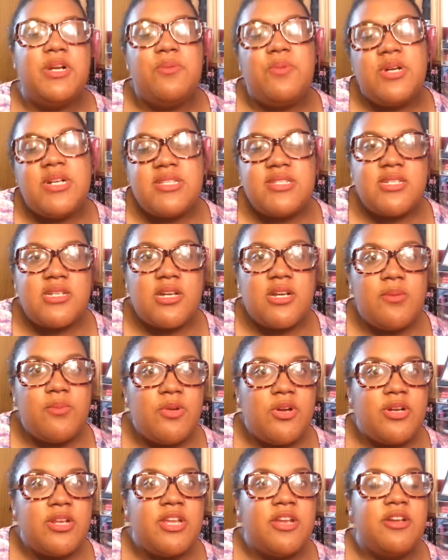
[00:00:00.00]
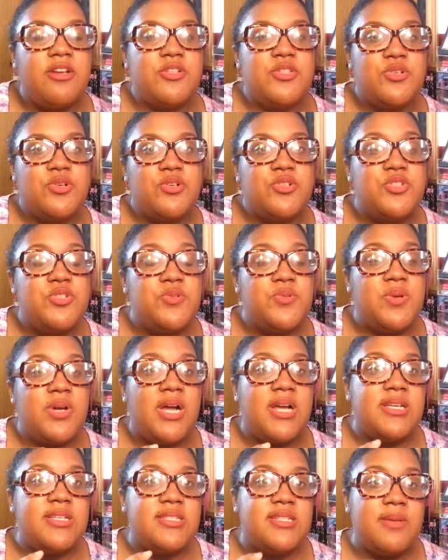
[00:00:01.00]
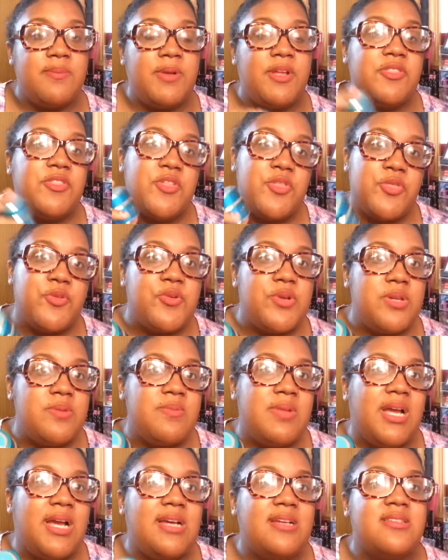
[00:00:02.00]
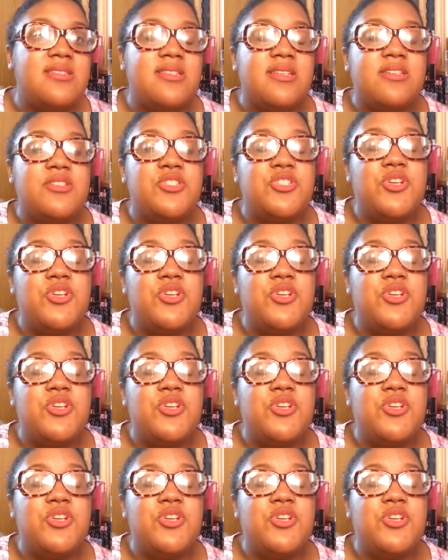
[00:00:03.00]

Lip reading: I wanted to come on here and talk to you guys about the three masks.